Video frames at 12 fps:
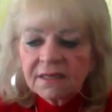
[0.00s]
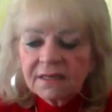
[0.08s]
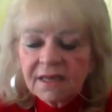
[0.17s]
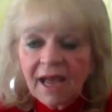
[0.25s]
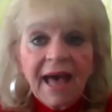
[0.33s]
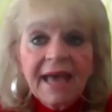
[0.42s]

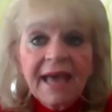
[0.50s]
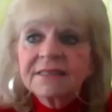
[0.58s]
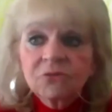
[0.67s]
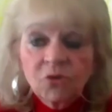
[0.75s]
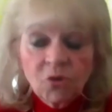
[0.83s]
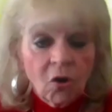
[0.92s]
God
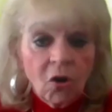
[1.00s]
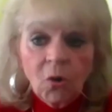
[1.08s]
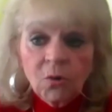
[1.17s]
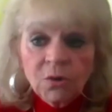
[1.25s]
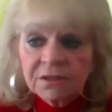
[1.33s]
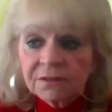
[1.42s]

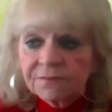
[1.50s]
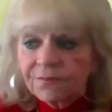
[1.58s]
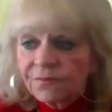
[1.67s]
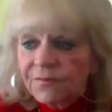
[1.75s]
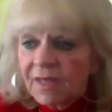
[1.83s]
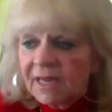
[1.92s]
grown
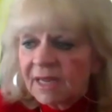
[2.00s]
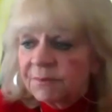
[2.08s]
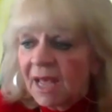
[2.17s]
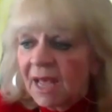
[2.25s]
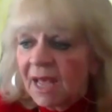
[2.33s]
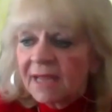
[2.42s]
and I'm not